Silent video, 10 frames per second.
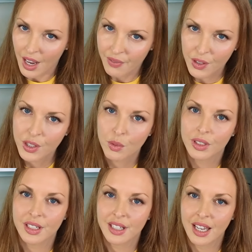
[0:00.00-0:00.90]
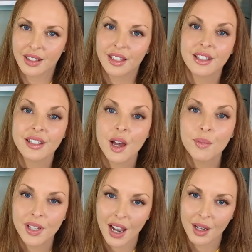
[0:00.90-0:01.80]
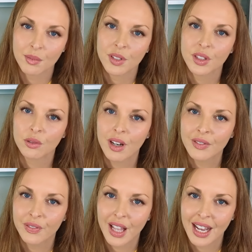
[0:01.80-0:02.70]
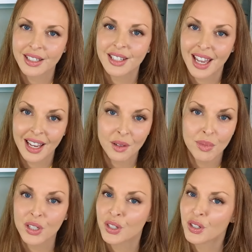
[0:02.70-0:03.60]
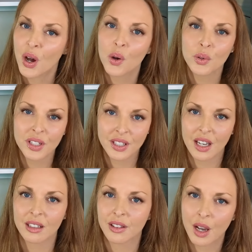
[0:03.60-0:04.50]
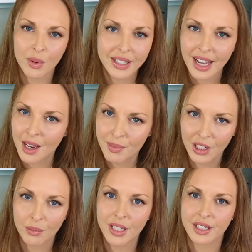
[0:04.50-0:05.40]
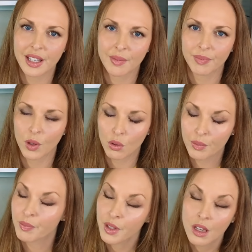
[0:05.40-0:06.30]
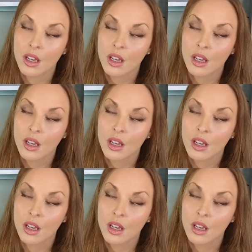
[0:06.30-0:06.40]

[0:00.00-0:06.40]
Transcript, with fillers: I first want to say that sometimes the red flags can be so subtle that we damn near miss them, or